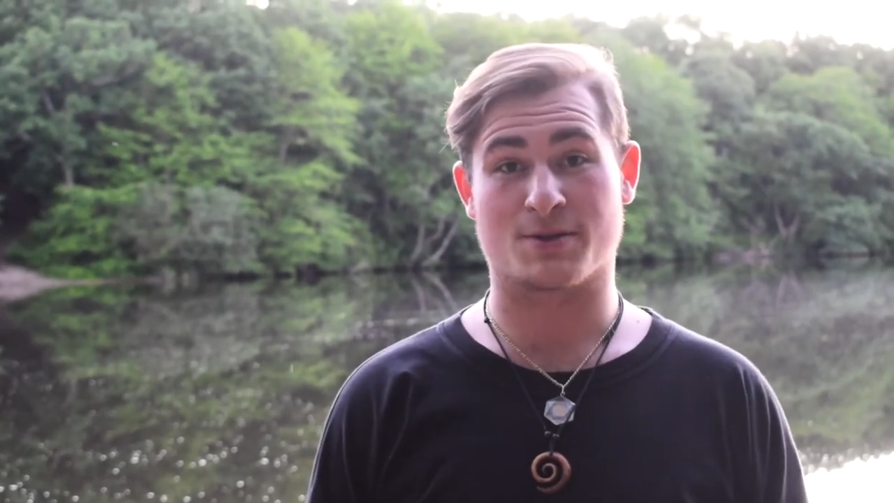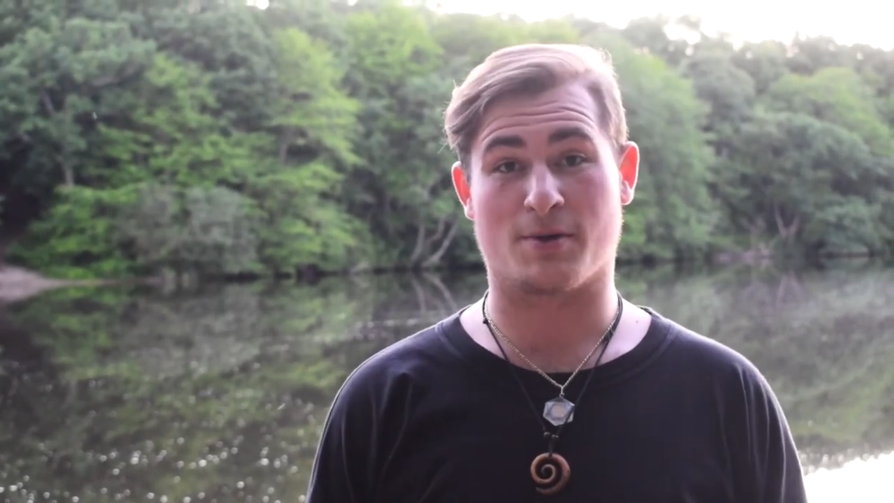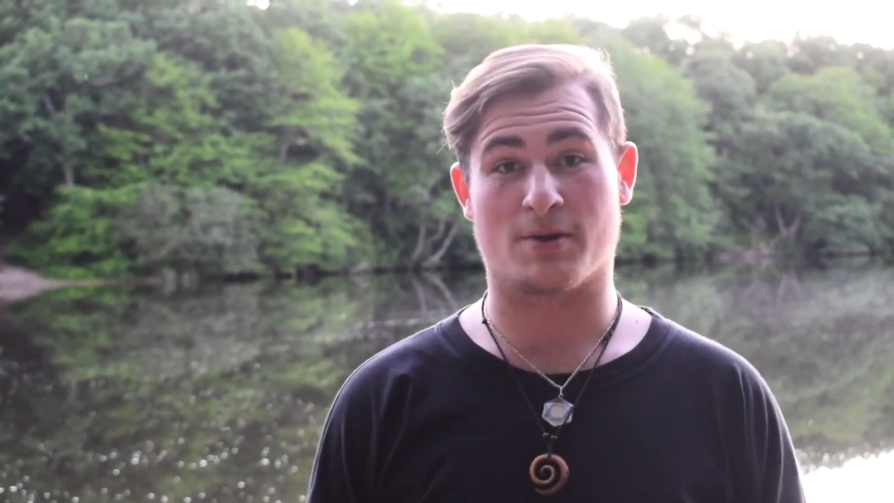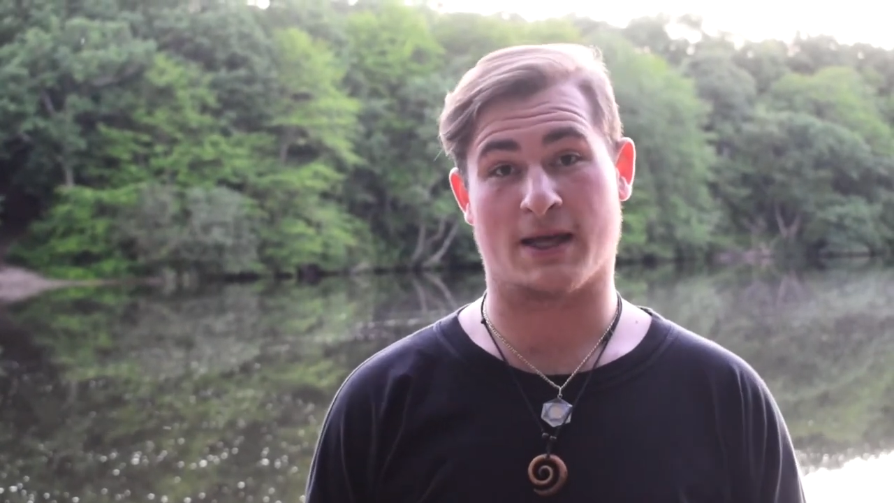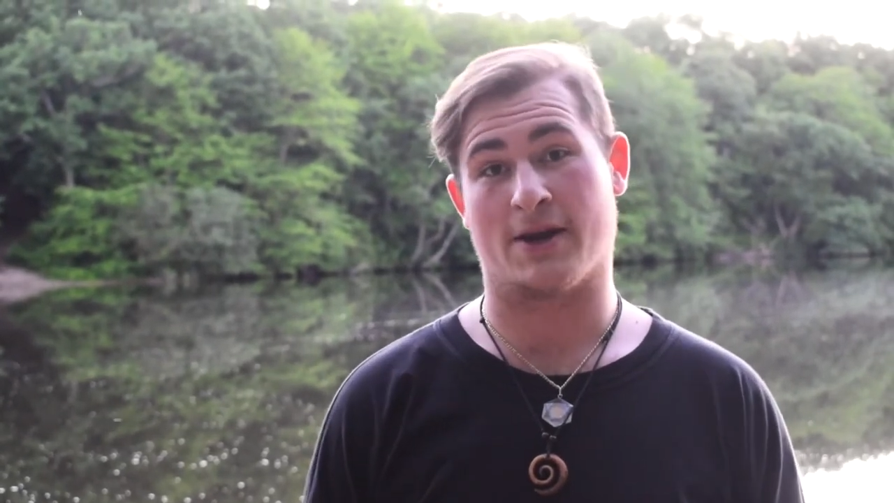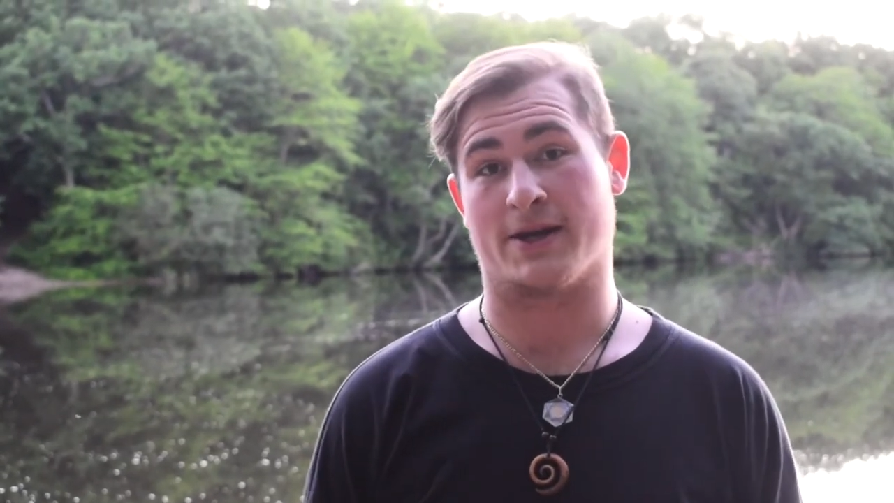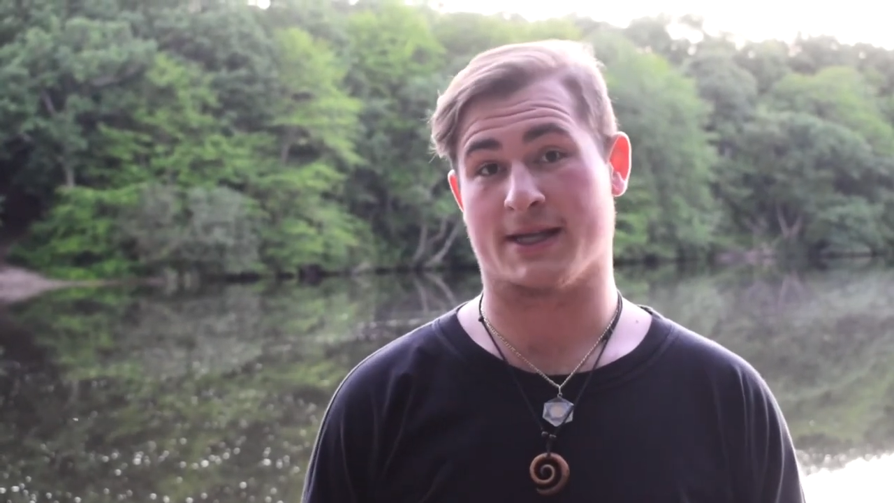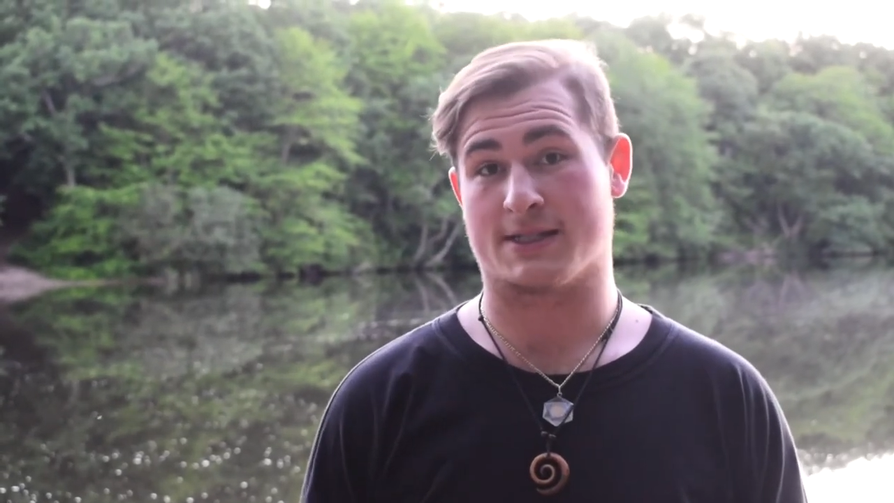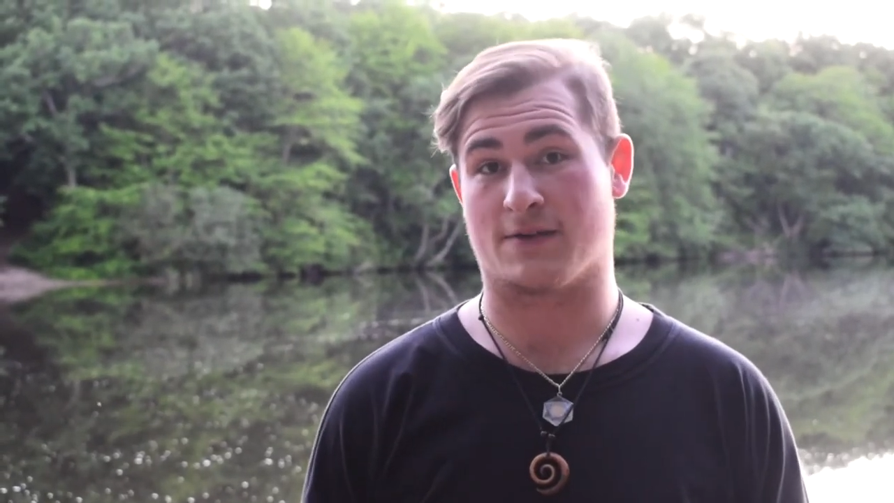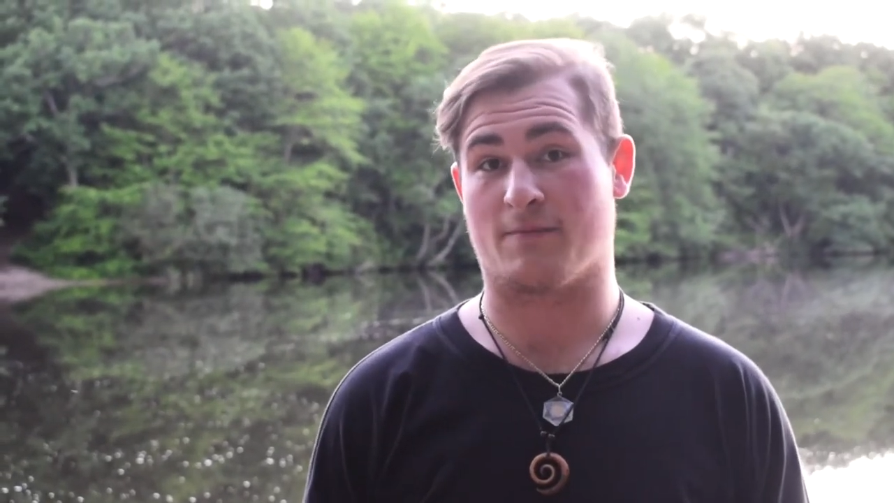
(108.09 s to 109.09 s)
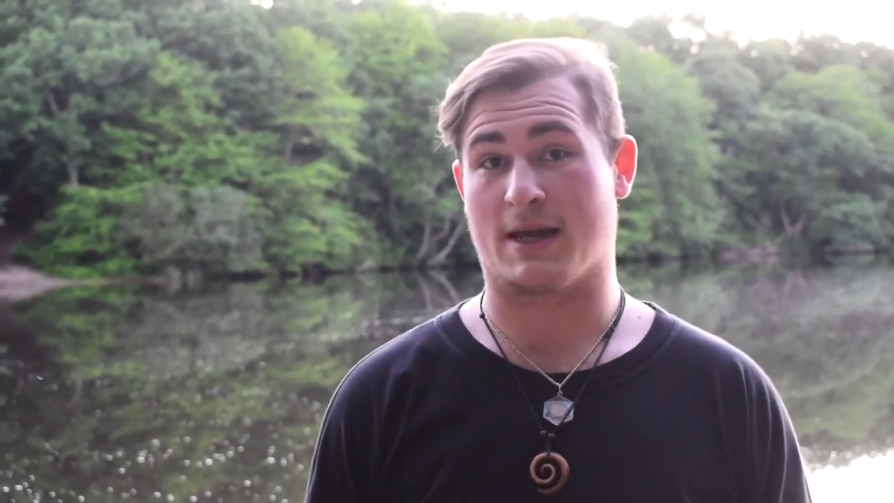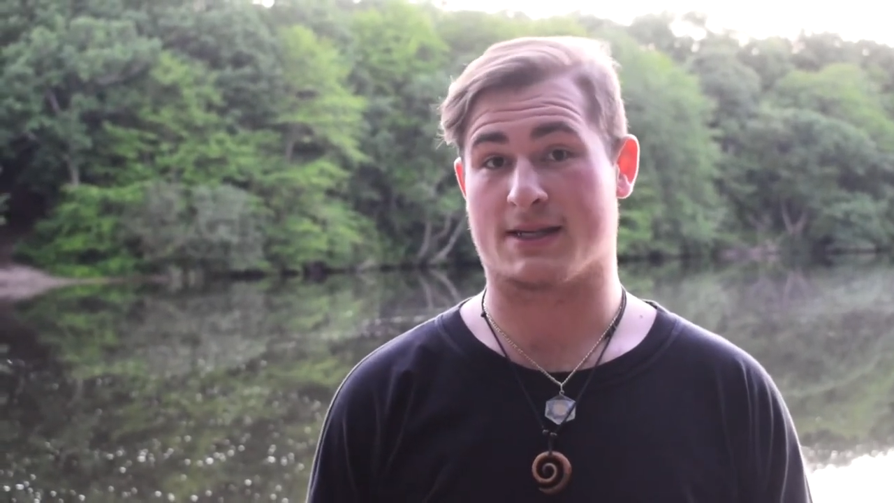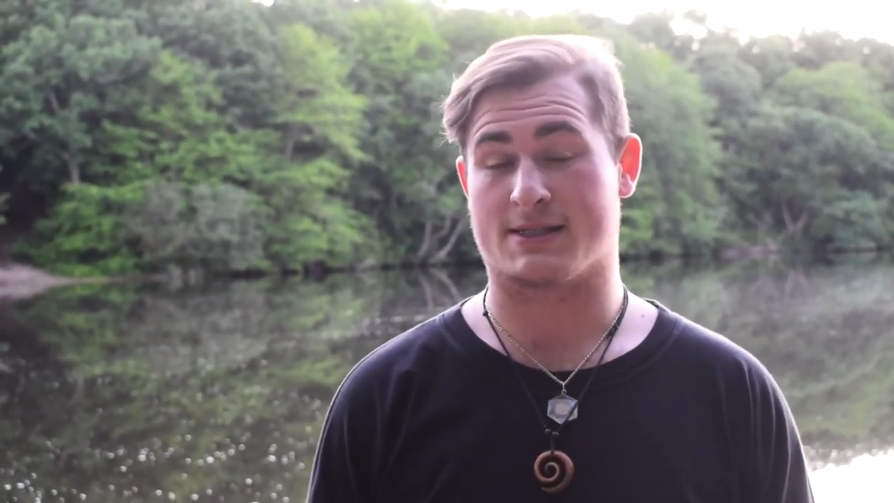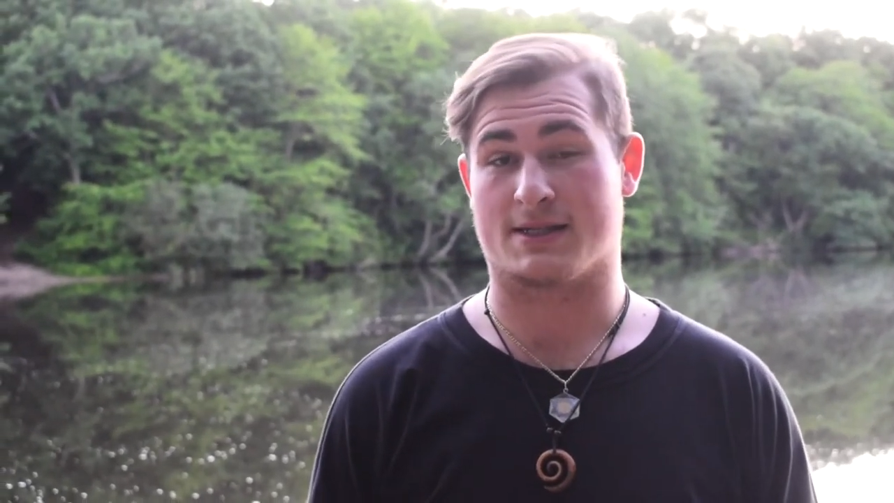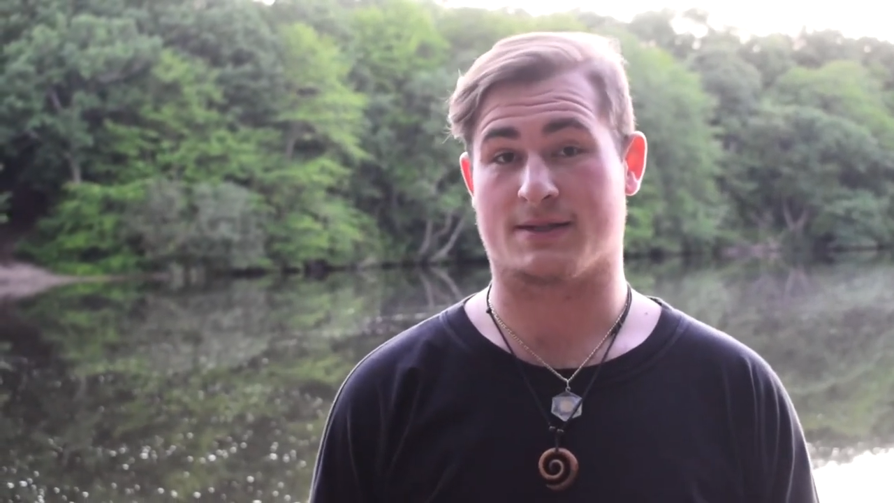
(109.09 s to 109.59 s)
the polarities of
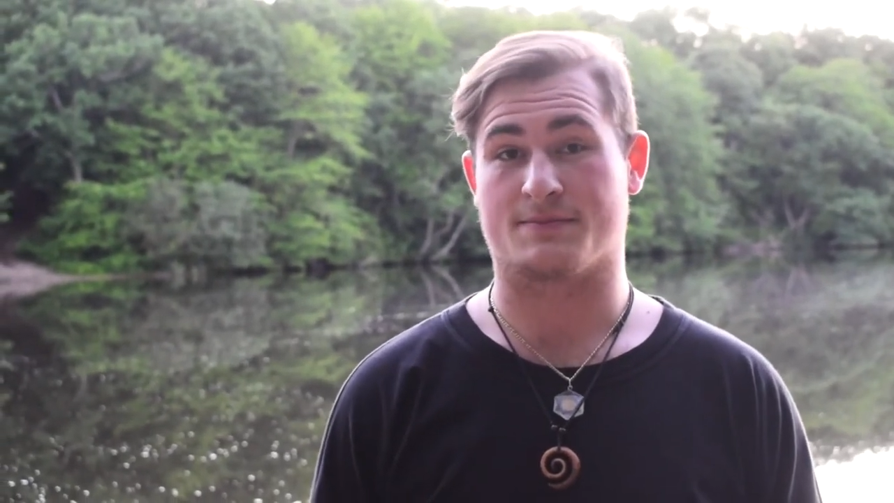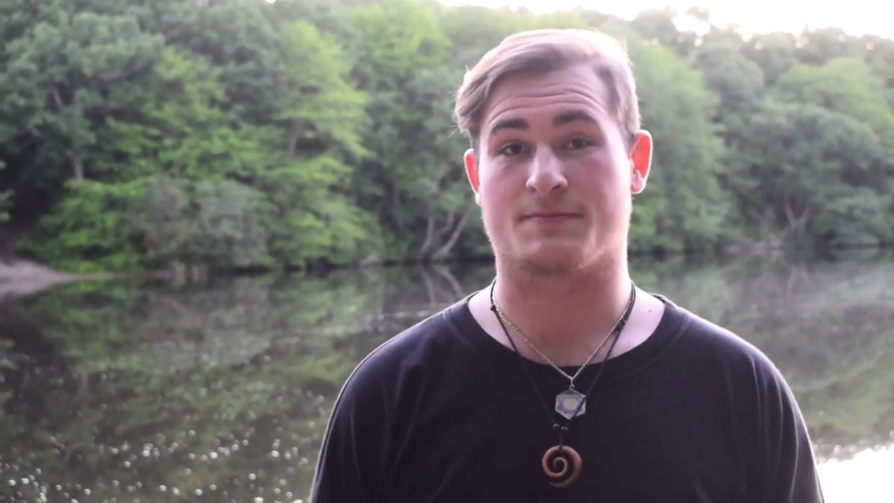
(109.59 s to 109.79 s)
medicine.